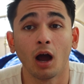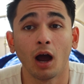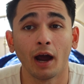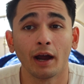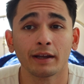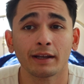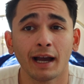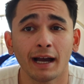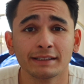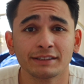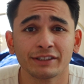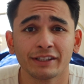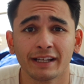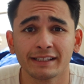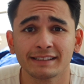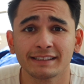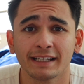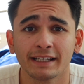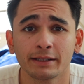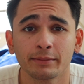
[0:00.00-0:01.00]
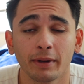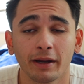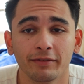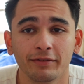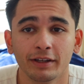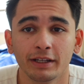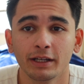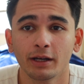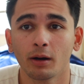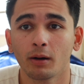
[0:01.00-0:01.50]
Alright guys, so that's the end of my
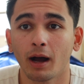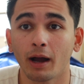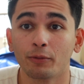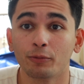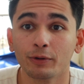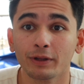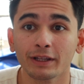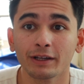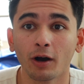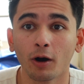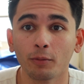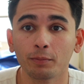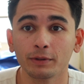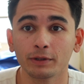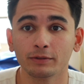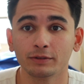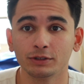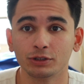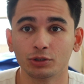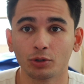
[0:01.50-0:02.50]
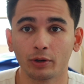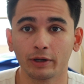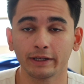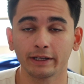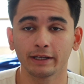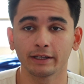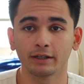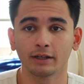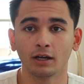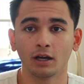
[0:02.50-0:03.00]
video. I really hope you enjoyed
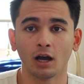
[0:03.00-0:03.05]
it.